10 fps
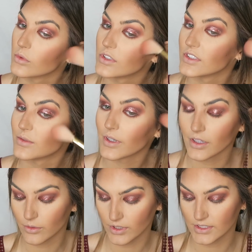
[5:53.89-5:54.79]
which is one
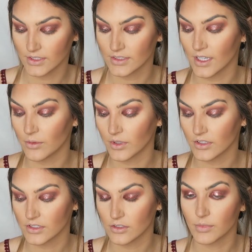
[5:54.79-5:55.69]
of the reasons I wanted
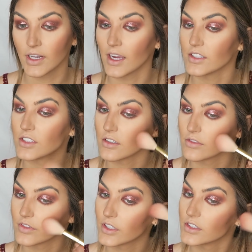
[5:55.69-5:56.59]
to do my eyeshadow
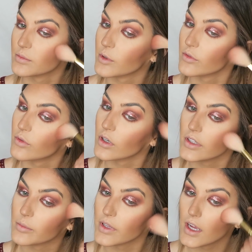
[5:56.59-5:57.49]
first before
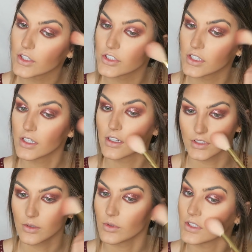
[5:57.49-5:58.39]
the blush,
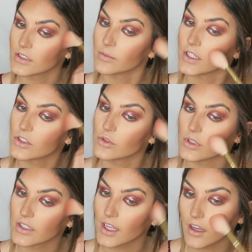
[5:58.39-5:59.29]
because I wanted to make
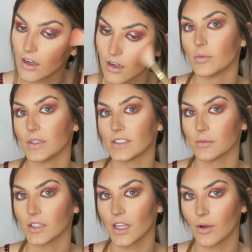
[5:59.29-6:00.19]
sure that it would be
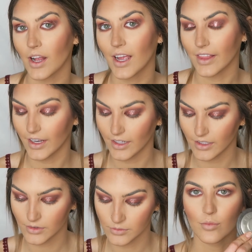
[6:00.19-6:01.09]
something that would highlight
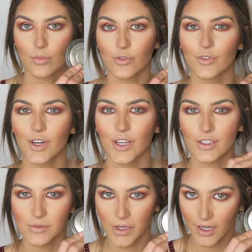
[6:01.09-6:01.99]
it. Before I
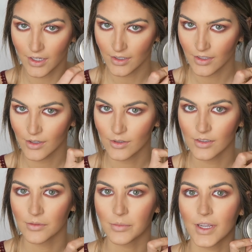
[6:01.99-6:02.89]
use my
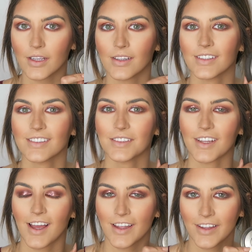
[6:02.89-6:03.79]
BECCA
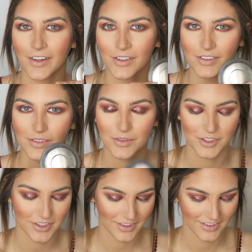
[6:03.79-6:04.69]
highlighter,
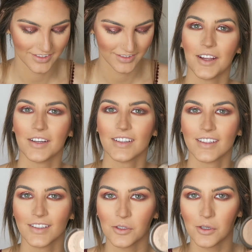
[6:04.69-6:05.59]
which I
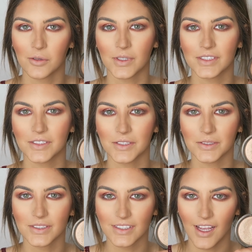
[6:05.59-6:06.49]
always
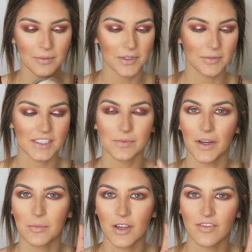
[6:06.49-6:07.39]
use, I'm going to be
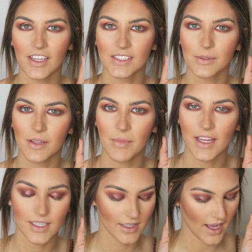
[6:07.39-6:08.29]
spraying my face with the
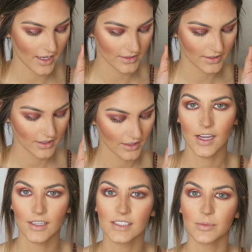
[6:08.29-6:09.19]
Make It Last
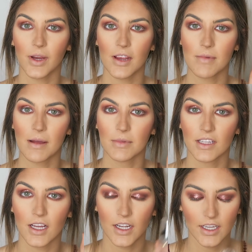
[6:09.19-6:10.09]
setting spray by
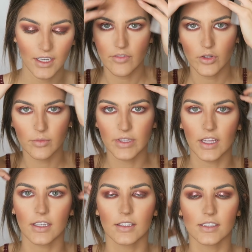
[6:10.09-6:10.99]
Milani. I've really been
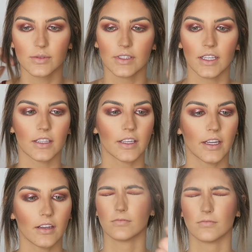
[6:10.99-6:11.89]
liking this one
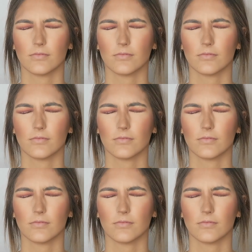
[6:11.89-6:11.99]
lately.